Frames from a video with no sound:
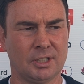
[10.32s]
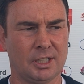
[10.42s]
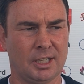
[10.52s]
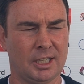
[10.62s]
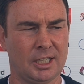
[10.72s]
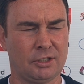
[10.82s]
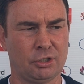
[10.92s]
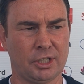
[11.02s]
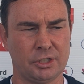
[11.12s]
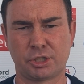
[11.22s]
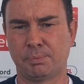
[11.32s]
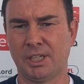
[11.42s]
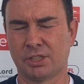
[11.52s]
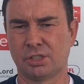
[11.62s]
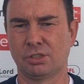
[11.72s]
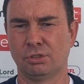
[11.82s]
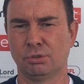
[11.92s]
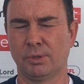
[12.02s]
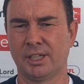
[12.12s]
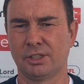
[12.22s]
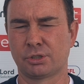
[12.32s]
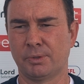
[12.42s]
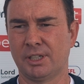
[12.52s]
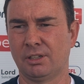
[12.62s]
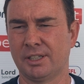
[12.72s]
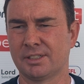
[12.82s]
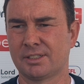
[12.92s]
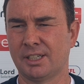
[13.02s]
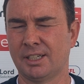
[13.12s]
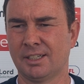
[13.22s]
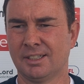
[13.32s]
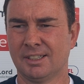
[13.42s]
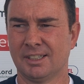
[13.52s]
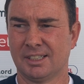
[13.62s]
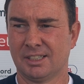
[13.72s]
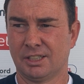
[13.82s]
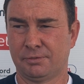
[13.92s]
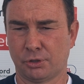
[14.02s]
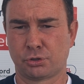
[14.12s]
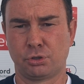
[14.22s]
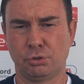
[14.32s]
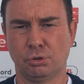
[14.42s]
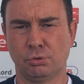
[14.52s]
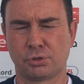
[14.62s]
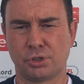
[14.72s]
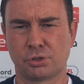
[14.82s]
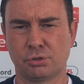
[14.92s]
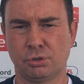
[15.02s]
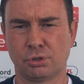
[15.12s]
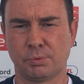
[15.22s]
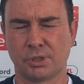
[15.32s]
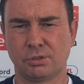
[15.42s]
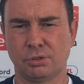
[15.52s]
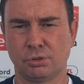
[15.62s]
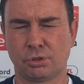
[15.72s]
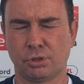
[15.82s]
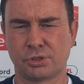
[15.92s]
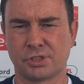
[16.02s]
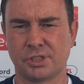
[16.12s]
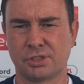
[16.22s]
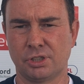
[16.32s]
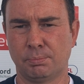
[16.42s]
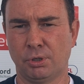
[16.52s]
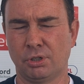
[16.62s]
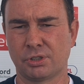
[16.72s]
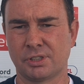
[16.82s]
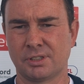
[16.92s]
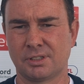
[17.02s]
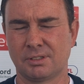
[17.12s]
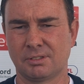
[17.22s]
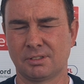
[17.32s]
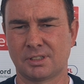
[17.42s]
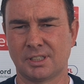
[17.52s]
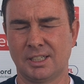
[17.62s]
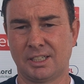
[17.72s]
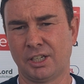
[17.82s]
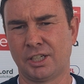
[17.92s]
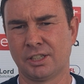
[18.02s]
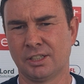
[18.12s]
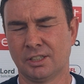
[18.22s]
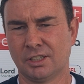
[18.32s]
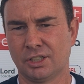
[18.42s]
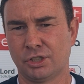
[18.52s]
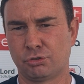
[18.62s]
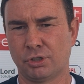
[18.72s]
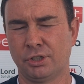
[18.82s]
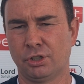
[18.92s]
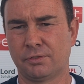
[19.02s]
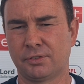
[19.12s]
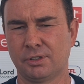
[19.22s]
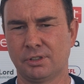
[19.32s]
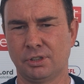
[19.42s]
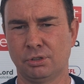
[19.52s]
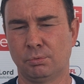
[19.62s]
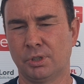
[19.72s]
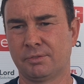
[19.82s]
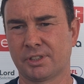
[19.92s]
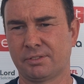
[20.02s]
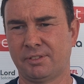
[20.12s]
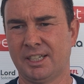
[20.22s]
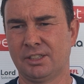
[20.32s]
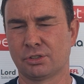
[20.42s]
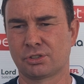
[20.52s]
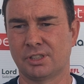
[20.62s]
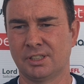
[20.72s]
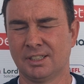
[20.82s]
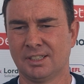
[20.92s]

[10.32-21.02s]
They got into space, well as well, and the first two goals they scored were, crosses into the box, and Grigg has run off, one of our defenders to